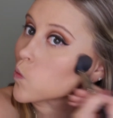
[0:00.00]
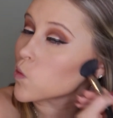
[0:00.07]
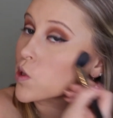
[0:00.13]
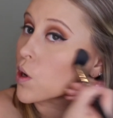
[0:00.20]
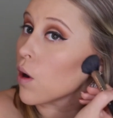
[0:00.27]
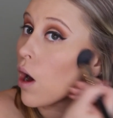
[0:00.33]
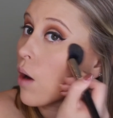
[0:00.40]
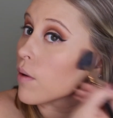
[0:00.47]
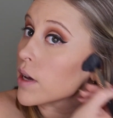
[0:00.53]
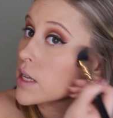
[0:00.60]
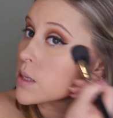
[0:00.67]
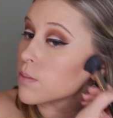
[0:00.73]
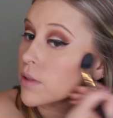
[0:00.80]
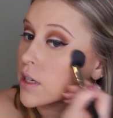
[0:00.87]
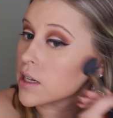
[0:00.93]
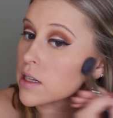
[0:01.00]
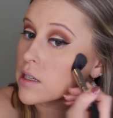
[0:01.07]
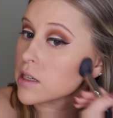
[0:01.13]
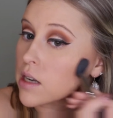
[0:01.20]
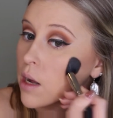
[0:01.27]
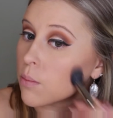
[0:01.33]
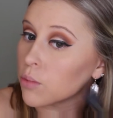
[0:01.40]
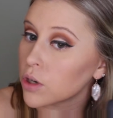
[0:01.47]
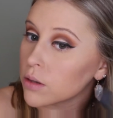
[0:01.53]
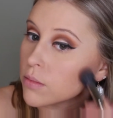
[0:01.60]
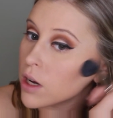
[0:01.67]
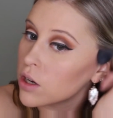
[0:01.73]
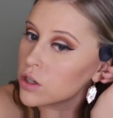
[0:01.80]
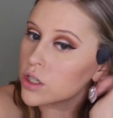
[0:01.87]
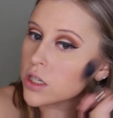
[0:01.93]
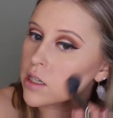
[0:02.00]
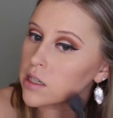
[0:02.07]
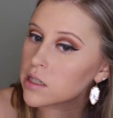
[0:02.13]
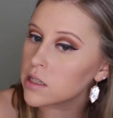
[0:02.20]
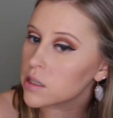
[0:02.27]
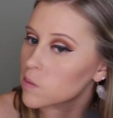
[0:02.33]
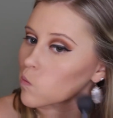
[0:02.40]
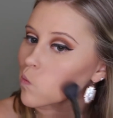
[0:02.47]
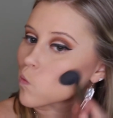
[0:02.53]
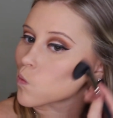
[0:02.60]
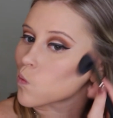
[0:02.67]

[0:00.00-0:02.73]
So always blend in upward motions.